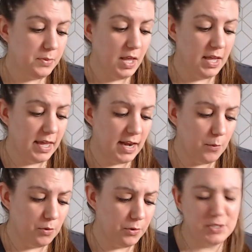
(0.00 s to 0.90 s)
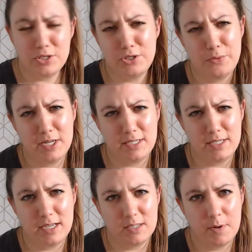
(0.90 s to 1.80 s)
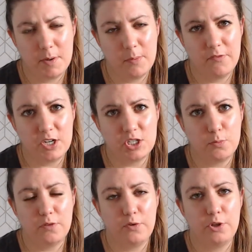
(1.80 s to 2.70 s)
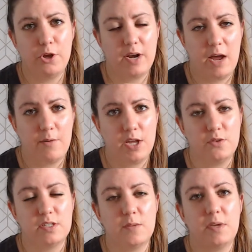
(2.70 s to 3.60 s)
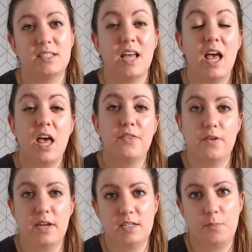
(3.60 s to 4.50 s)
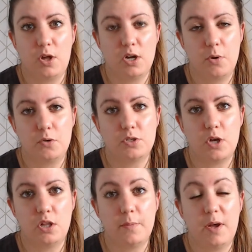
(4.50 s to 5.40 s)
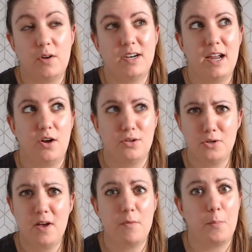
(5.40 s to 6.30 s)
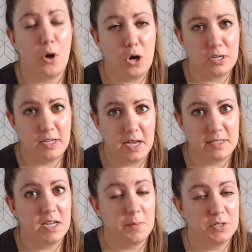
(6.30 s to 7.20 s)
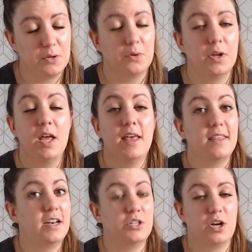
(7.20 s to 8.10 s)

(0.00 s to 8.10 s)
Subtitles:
Again, I won't go into too many details about my professional portfolio and how I use it, because there is a blog post all about it, and I also have a podcast episode that I talk